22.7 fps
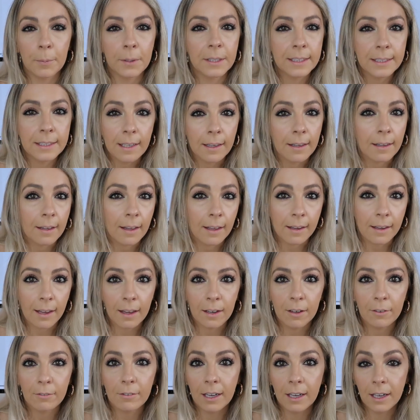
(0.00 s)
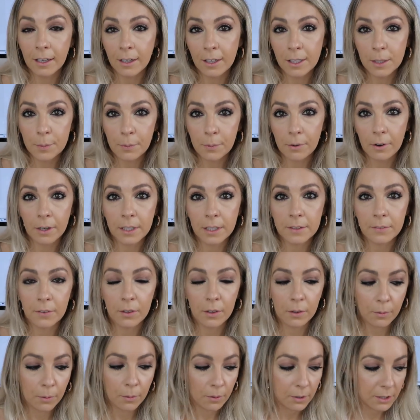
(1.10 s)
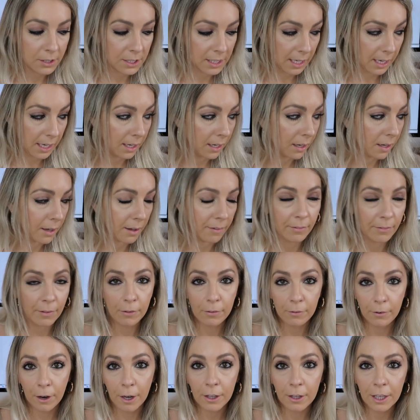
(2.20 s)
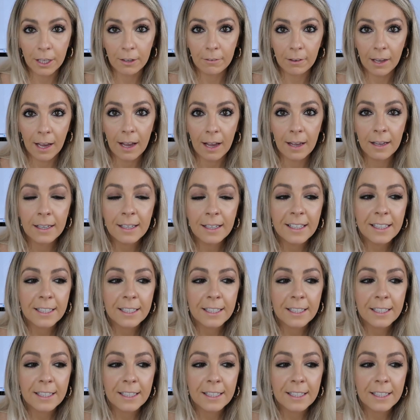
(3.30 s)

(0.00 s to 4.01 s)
but still, again, a really good price for the quality of the throw that you get.